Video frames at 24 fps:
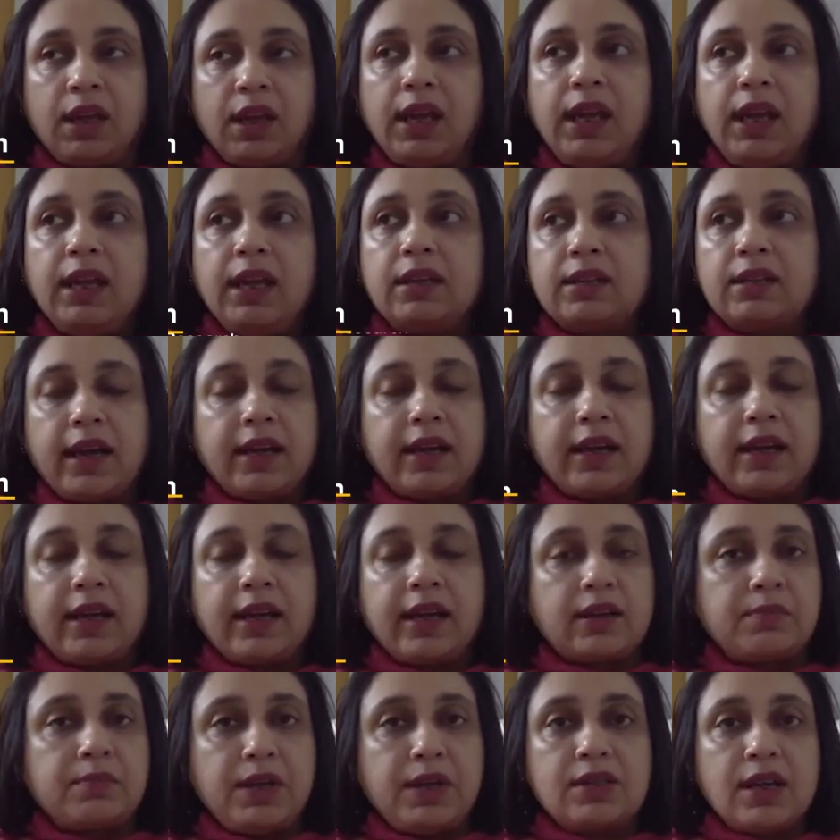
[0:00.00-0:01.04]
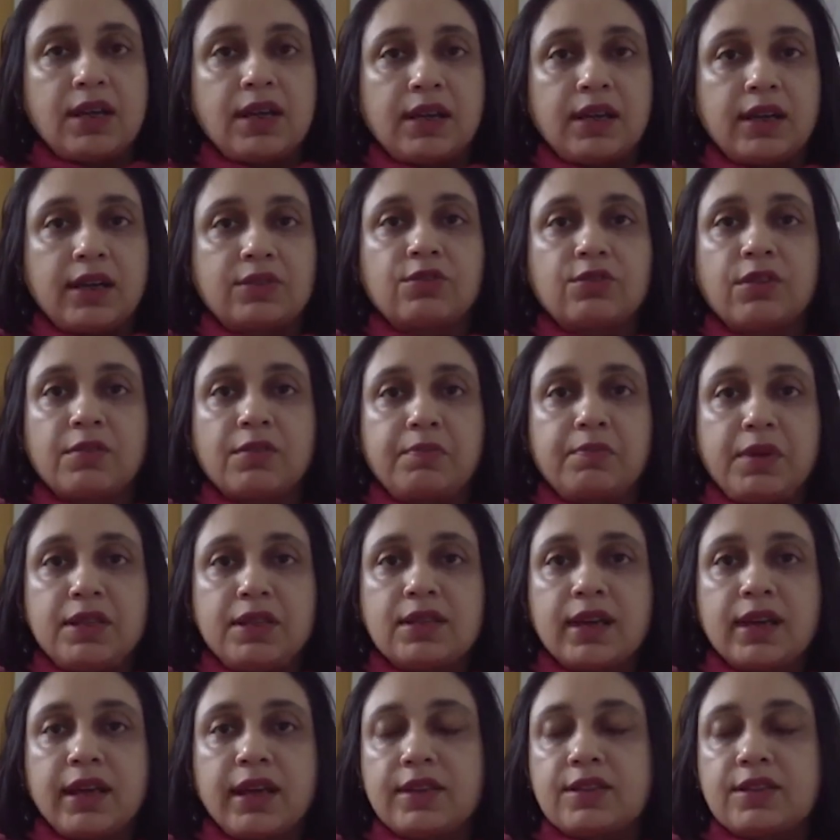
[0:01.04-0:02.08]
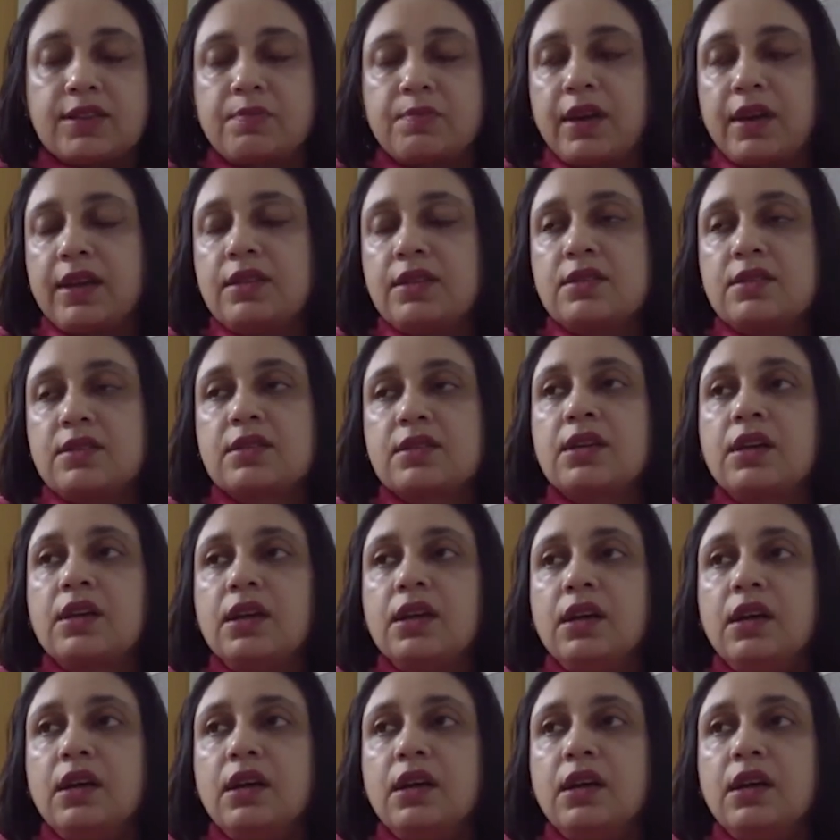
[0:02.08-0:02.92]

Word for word: eat at a Pizza Hut or a Pizza Express.